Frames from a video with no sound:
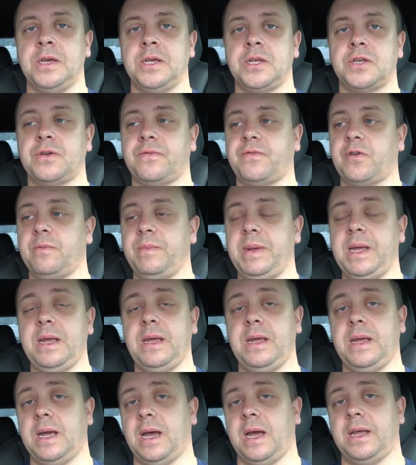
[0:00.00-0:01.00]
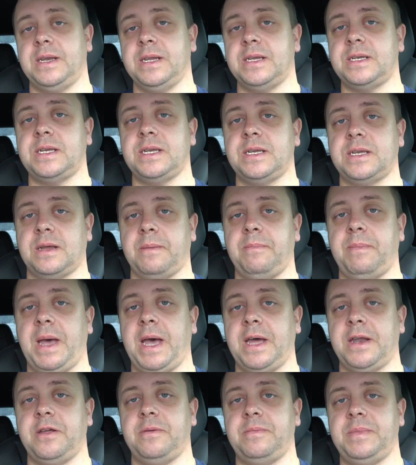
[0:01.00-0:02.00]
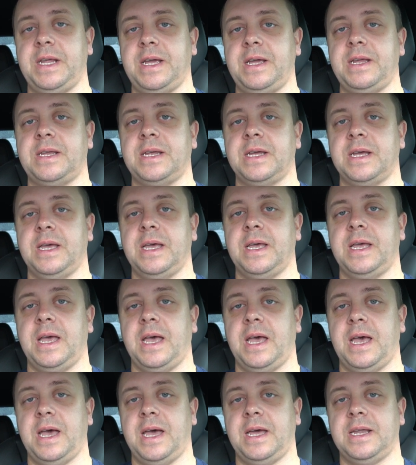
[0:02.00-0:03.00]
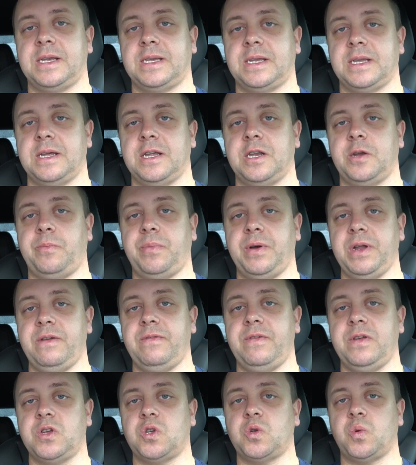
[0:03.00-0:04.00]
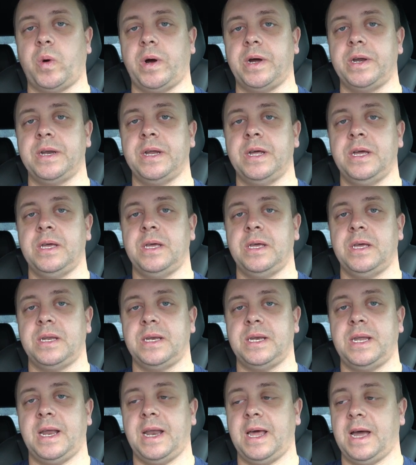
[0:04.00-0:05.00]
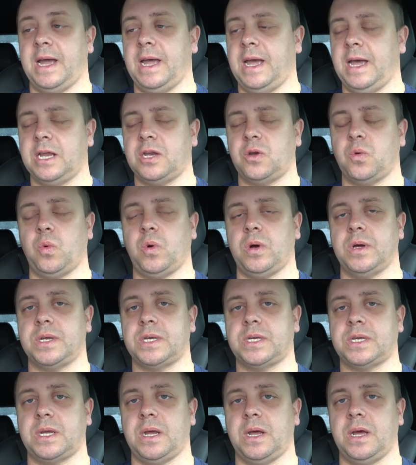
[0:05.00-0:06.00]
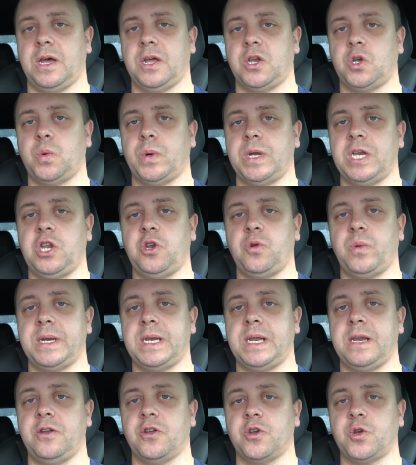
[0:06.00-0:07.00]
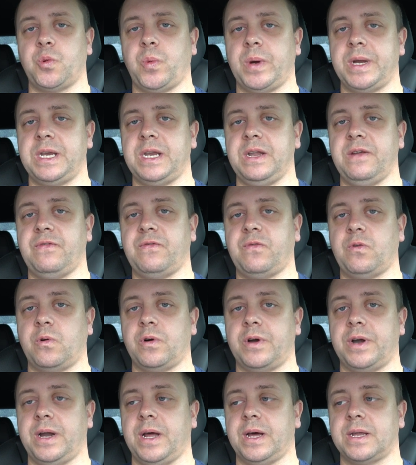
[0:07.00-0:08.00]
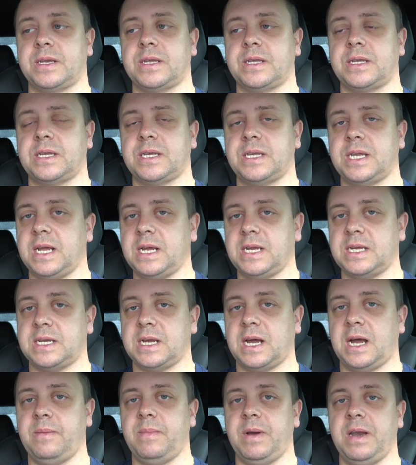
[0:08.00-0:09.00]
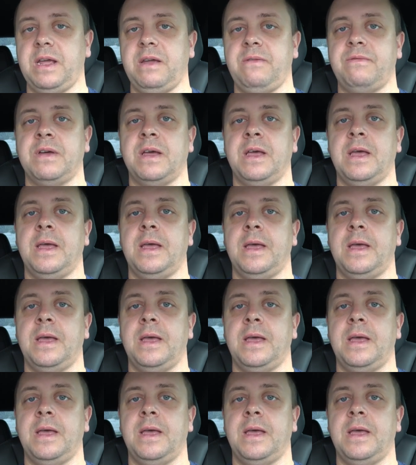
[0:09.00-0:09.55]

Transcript: So for me, yeah, this is a bad update, and the previous one that I had was 2020.24.6, I believe.